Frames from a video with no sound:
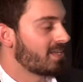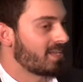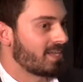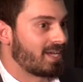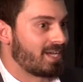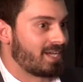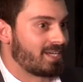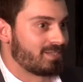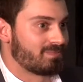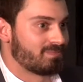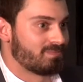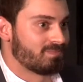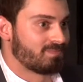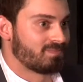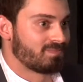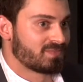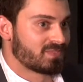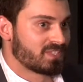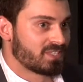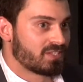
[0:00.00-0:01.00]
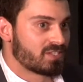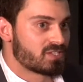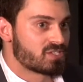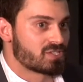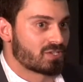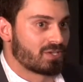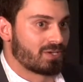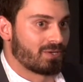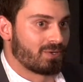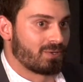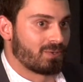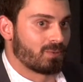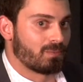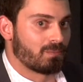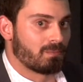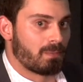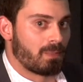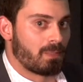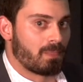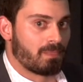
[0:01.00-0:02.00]
Um, so,
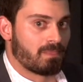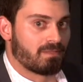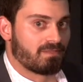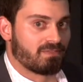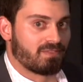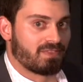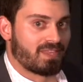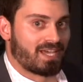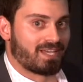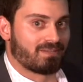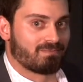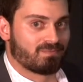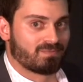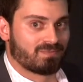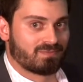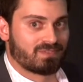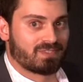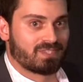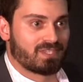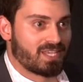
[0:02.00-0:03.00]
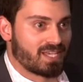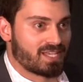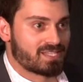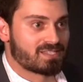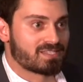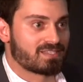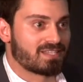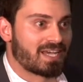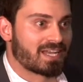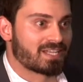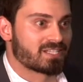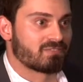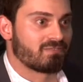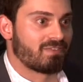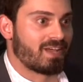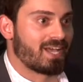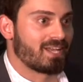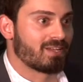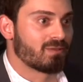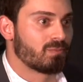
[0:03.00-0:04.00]
that yes, the data is
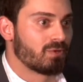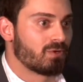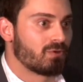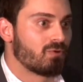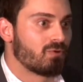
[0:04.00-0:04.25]
available,